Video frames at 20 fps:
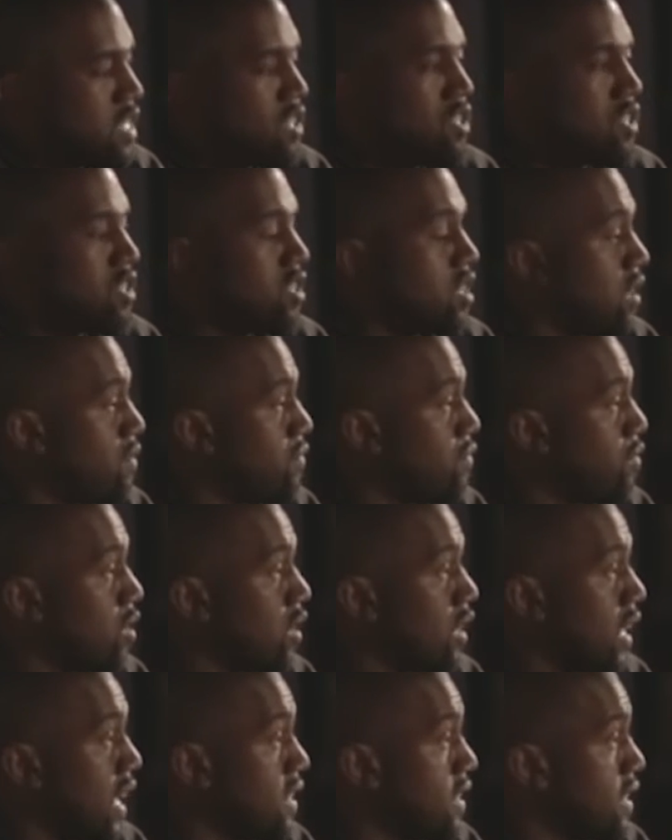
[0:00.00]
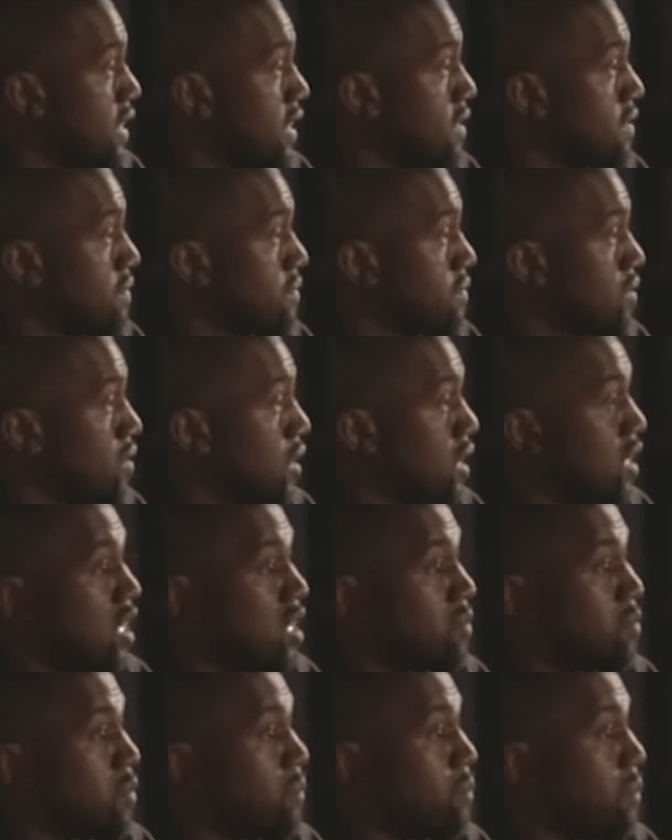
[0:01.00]
it's a tough world out there. You're
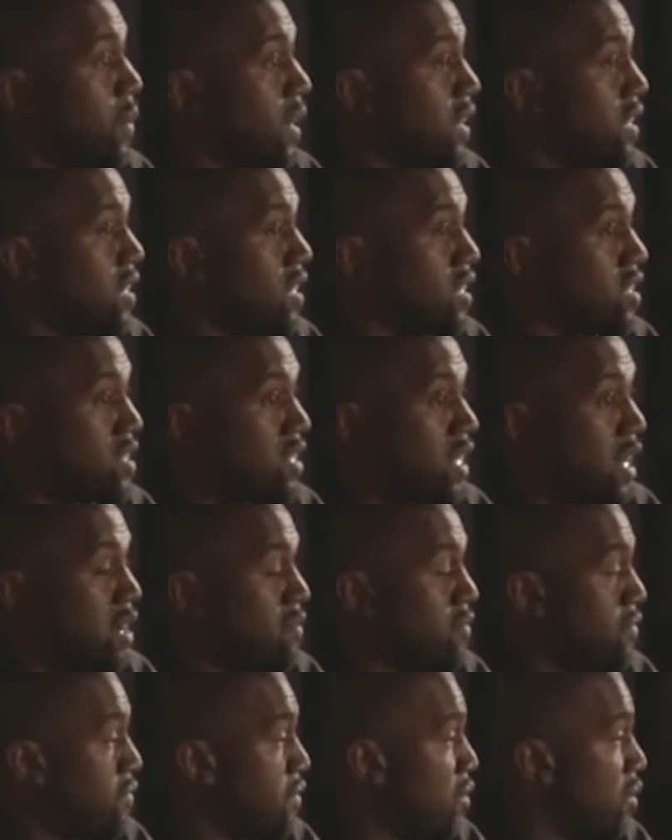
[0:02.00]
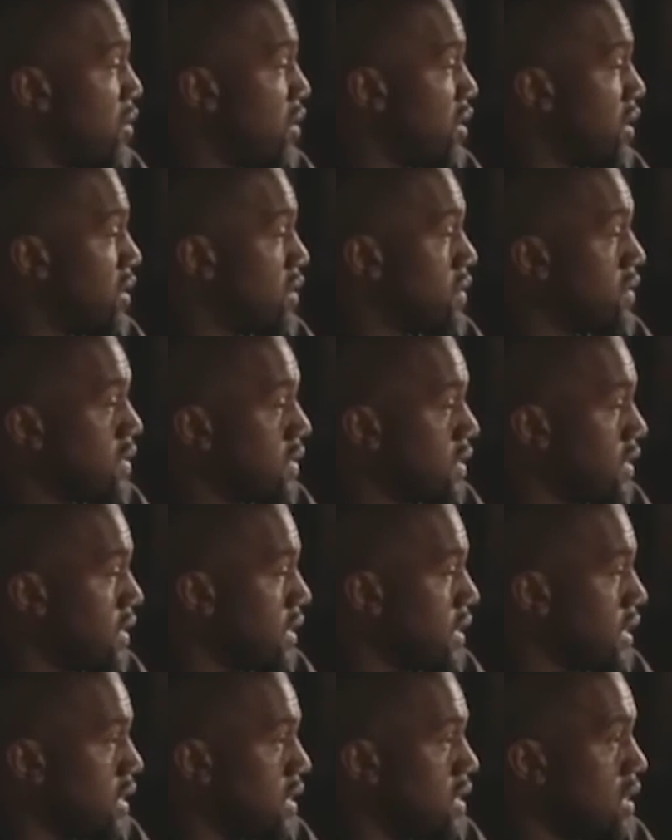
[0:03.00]
going to prepare yourself for
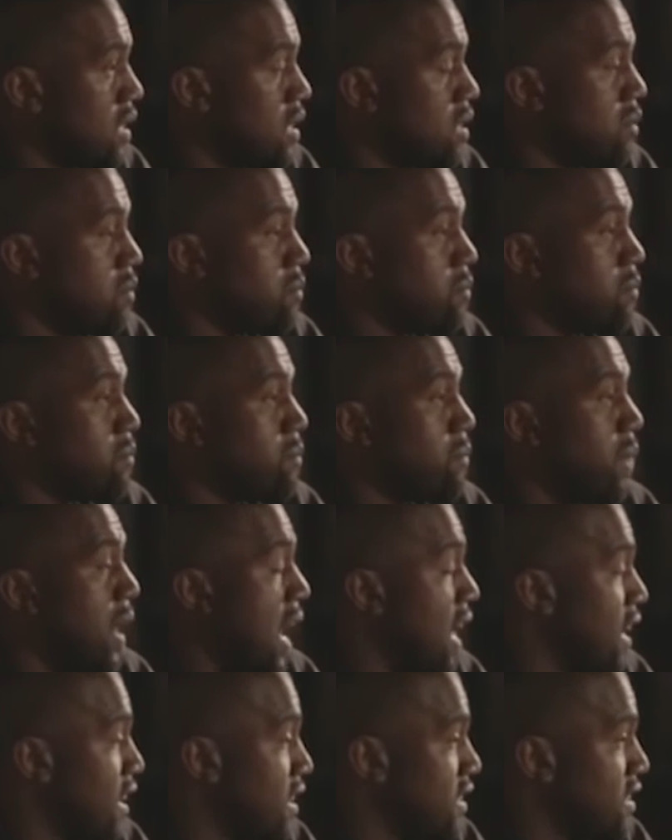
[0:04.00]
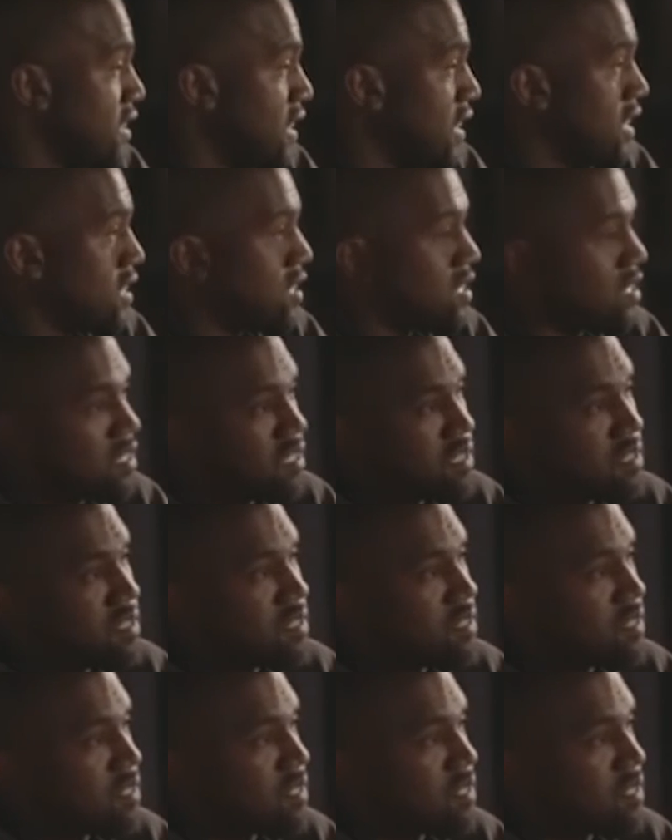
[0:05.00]
politics,